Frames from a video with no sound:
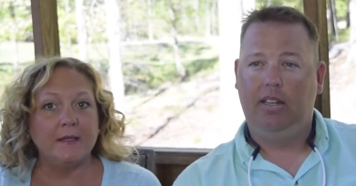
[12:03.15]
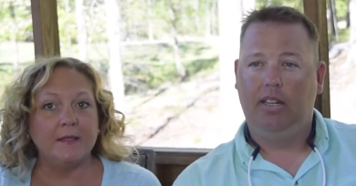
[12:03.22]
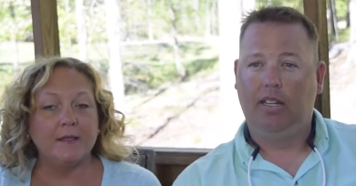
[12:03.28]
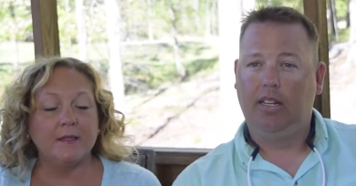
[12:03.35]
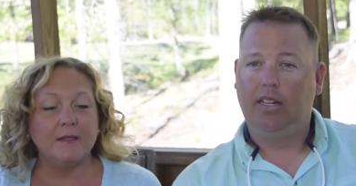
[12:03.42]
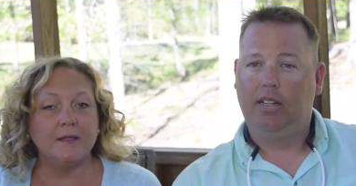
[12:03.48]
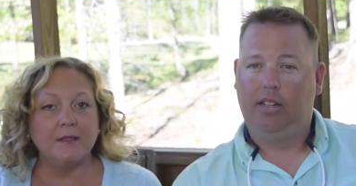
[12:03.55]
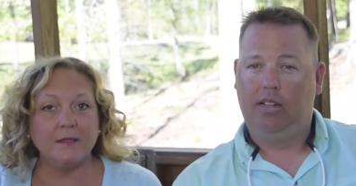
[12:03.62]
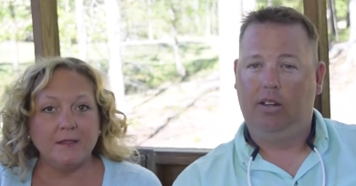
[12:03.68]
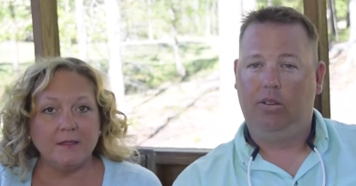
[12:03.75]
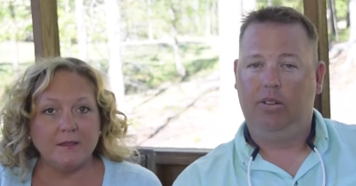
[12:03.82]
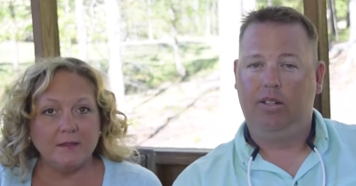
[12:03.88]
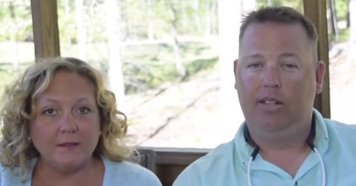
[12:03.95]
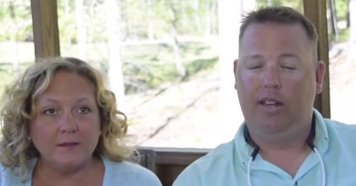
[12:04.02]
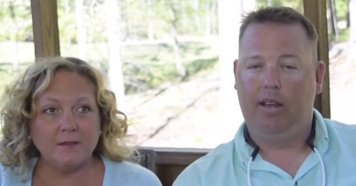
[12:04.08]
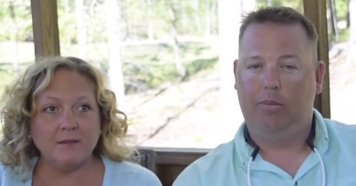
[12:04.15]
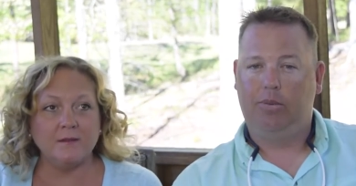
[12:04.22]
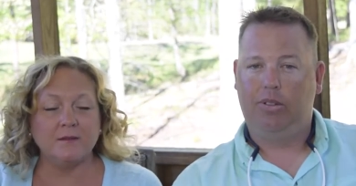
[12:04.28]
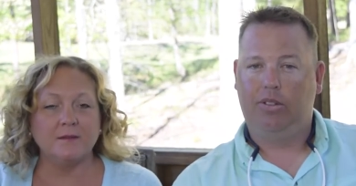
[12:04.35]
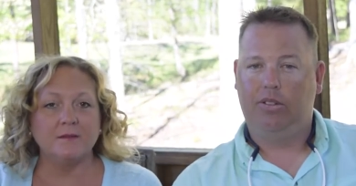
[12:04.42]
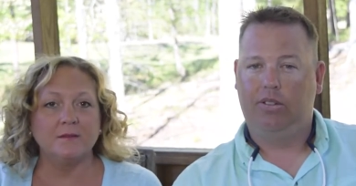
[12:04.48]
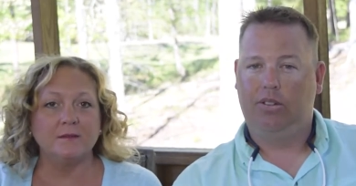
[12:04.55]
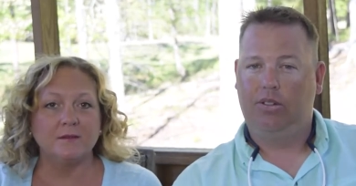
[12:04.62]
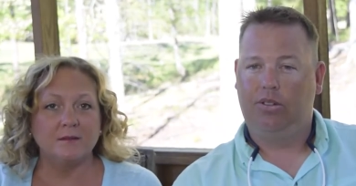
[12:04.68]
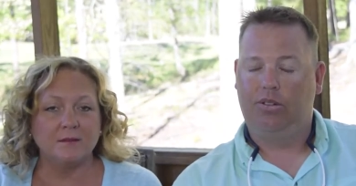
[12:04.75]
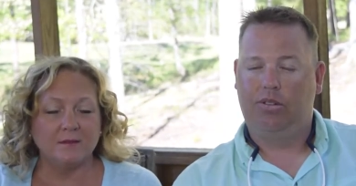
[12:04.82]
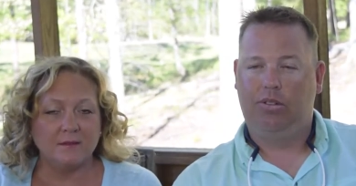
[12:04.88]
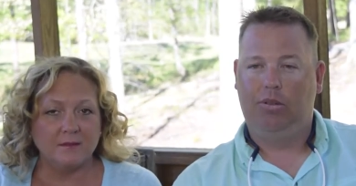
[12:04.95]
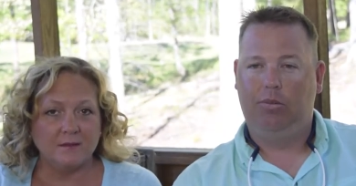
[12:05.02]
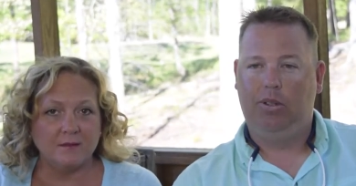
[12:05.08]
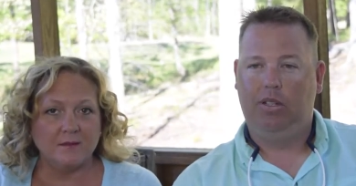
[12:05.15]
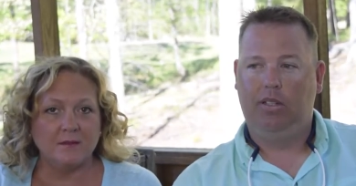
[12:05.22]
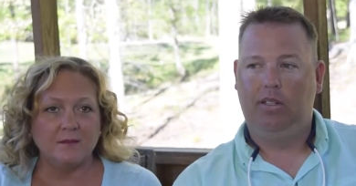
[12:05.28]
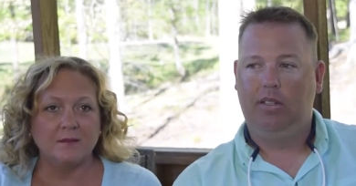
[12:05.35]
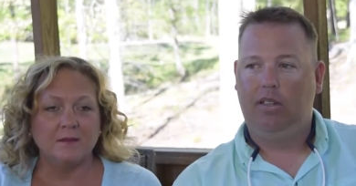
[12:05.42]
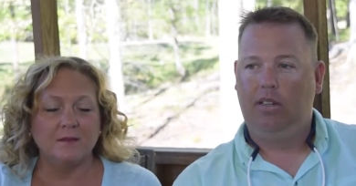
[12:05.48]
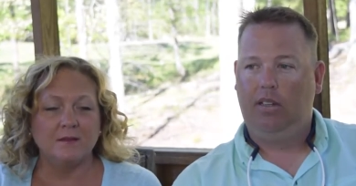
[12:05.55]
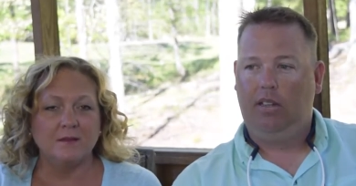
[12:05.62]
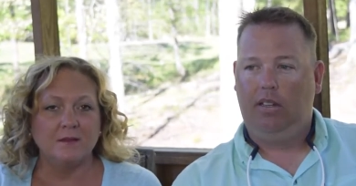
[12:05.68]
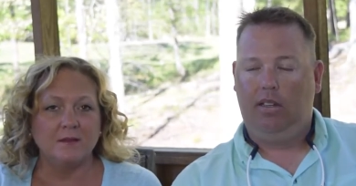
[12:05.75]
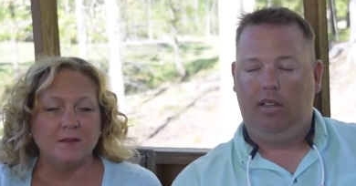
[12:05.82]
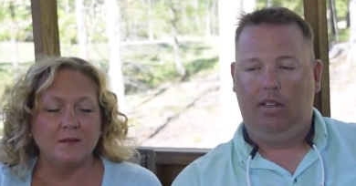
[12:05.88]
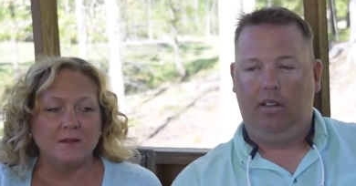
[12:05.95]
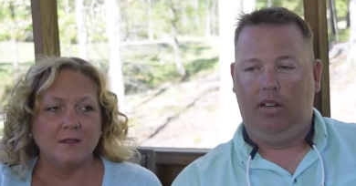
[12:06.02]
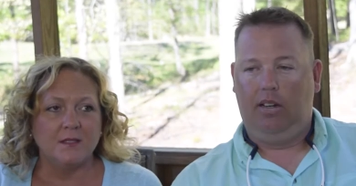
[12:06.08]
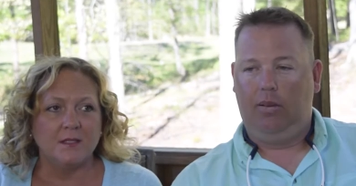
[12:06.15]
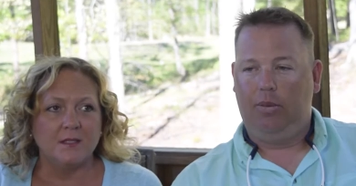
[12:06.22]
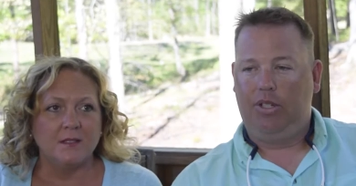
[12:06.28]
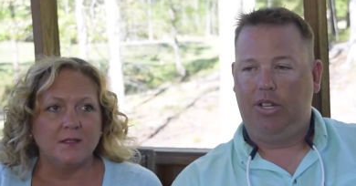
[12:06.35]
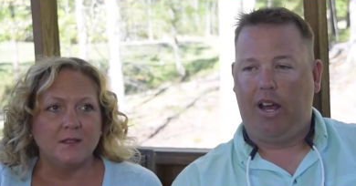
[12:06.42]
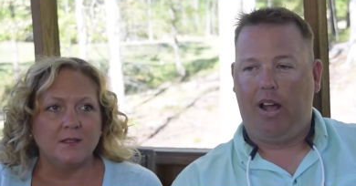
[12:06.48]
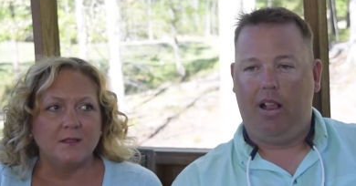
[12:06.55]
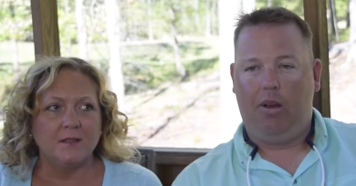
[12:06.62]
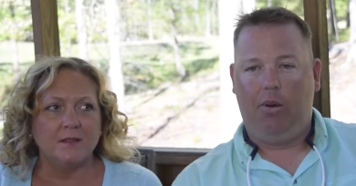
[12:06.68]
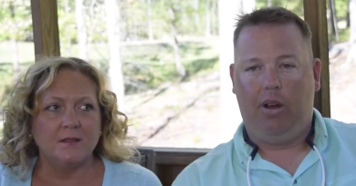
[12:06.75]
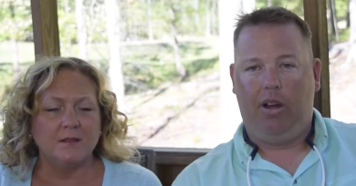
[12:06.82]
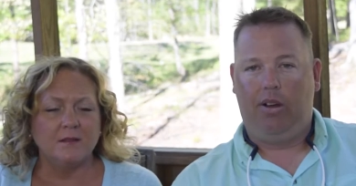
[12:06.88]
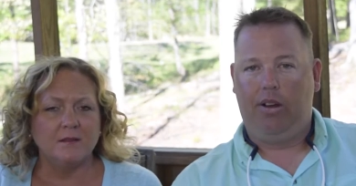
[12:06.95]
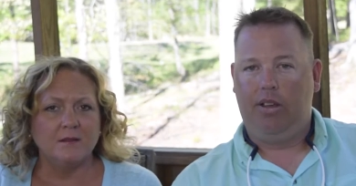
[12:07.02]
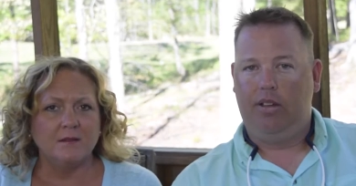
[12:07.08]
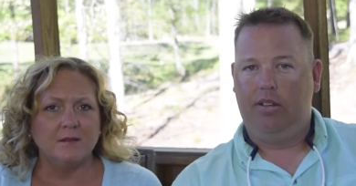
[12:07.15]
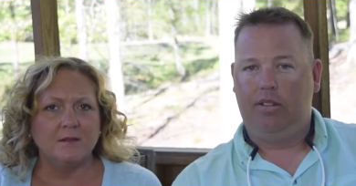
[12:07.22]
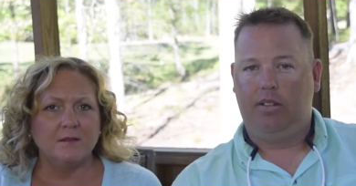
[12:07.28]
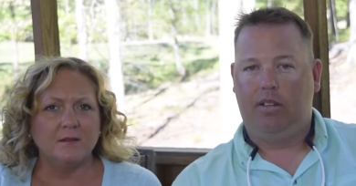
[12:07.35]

Speaker 1: you need to know the depths because there's so many um, shallow areas.